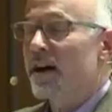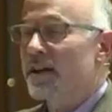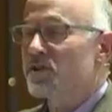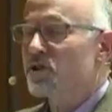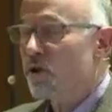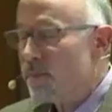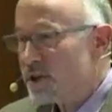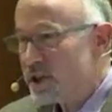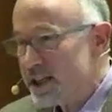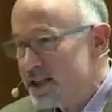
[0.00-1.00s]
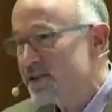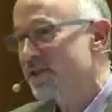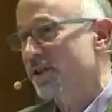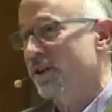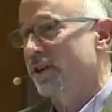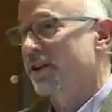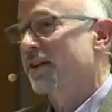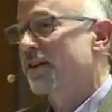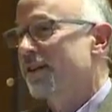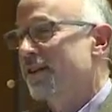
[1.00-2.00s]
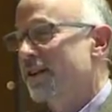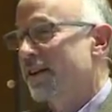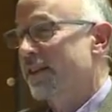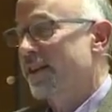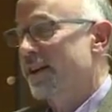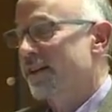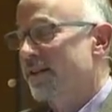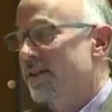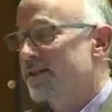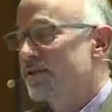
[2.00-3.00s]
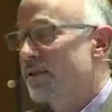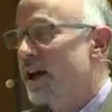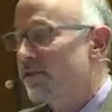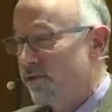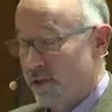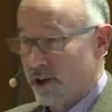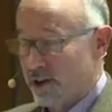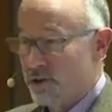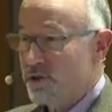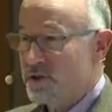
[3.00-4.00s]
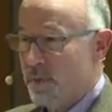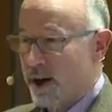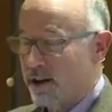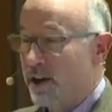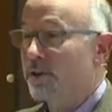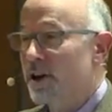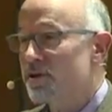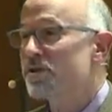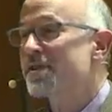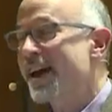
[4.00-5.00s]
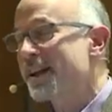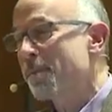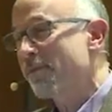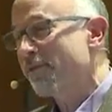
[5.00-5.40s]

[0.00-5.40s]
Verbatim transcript: it's so much easier uh, to get uh, news about other countries and